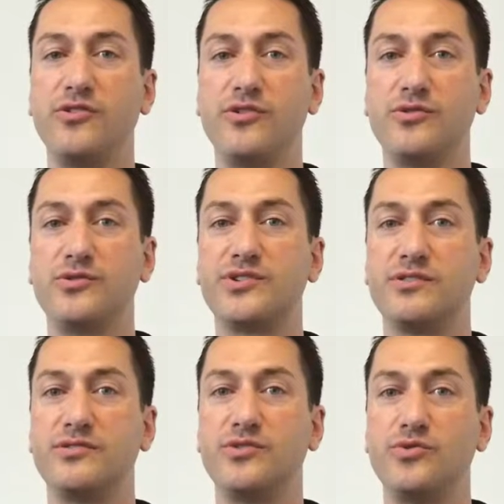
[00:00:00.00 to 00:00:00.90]
use
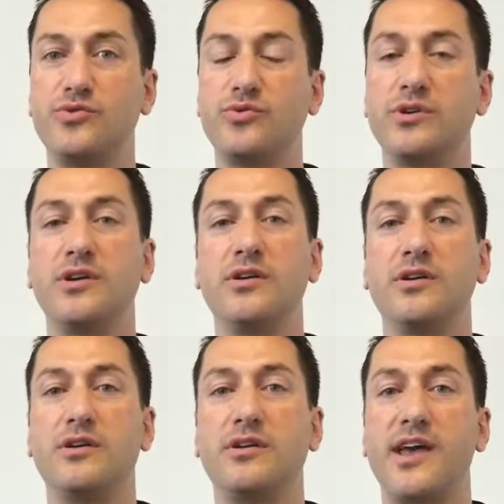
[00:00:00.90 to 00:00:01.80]
to
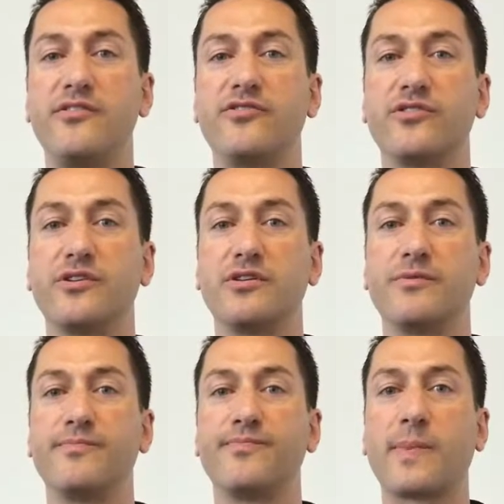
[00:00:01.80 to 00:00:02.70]

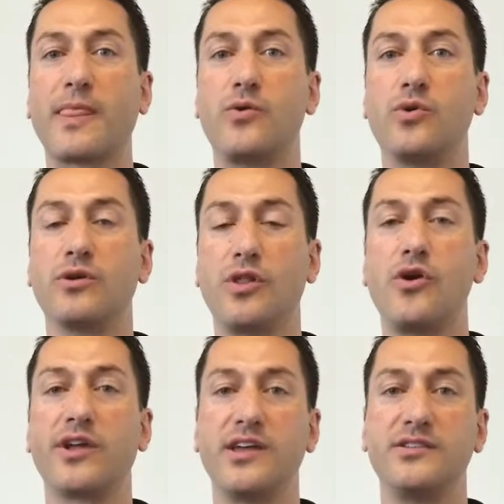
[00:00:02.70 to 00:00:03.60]
enter or
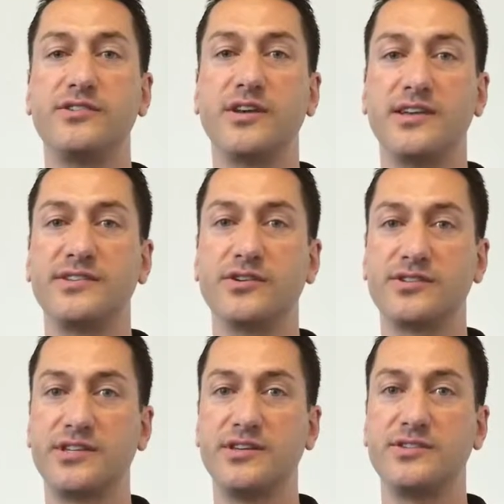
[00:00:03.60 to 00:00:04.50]
log into
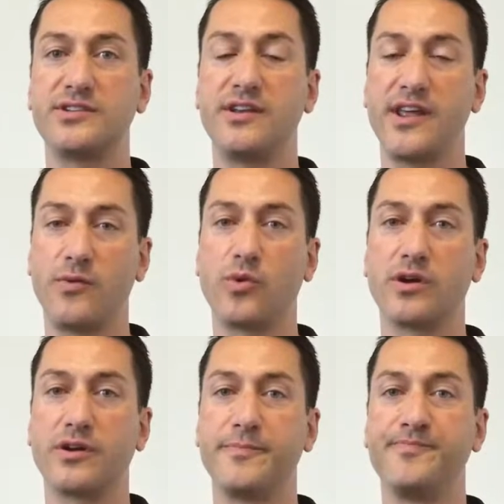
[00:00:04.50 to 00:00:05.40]
SDRC's network.
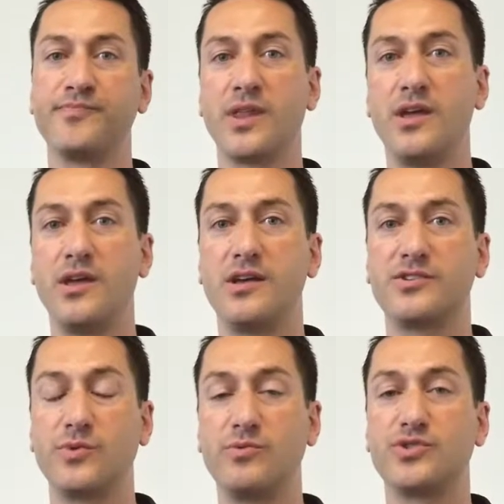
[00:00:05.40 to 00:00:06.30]

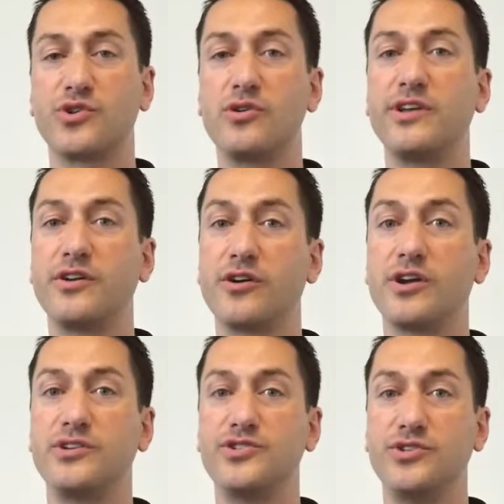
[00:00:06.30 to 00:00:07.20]
So we would strongly
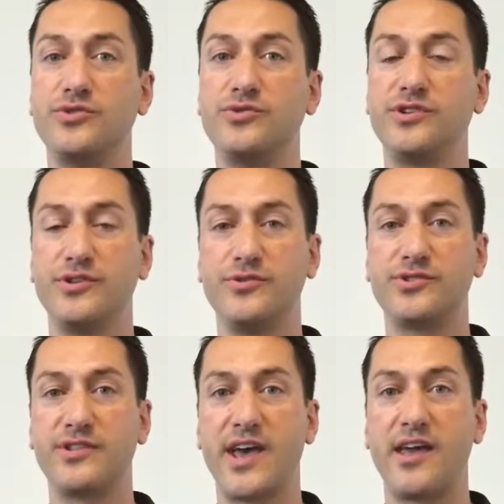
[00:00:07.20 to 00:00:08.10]
encourage you to
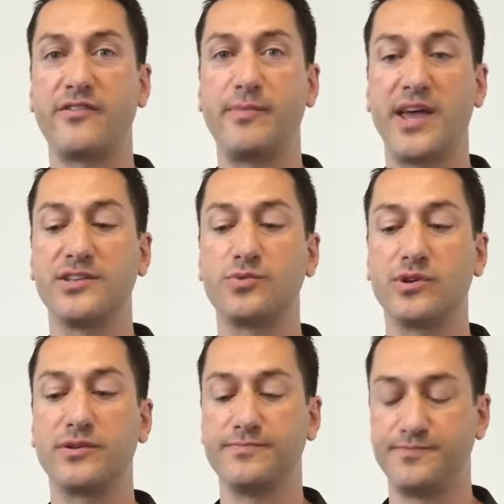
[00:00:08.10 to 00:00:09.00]
use that password.